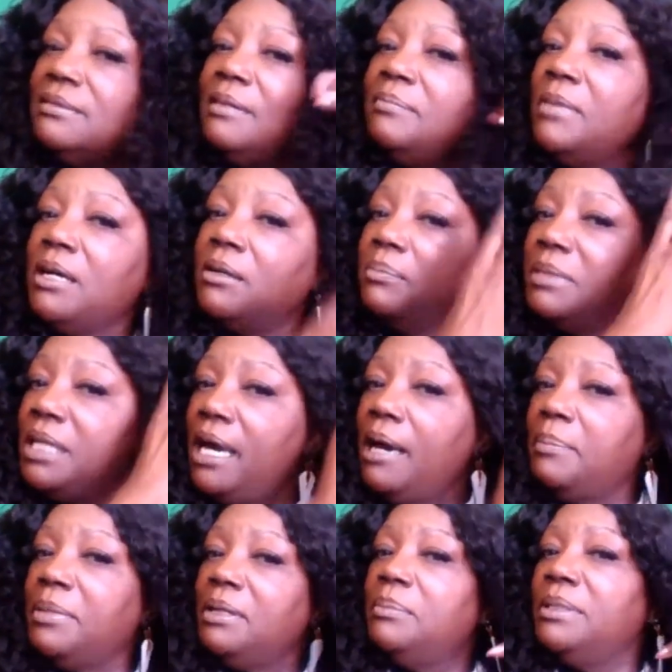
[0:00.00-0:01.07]
I'm not going to be
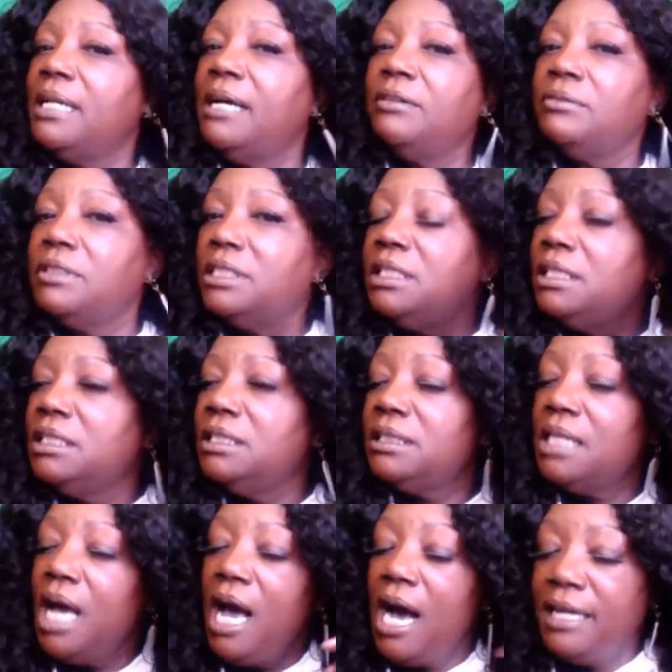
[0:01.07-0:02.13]
happy, but I don't think it is.